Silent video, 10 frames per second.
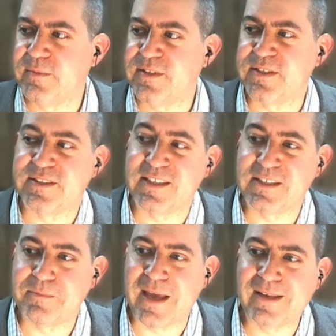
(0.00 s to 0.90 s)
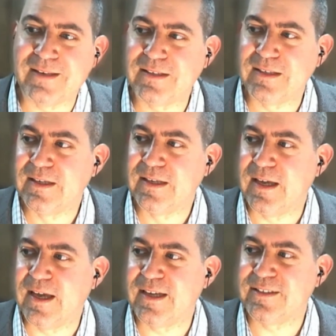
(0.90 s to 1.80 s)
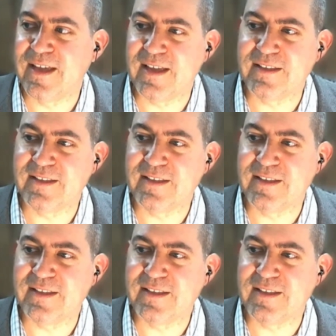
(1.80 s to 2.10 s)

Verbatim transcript: um, to suspend uh,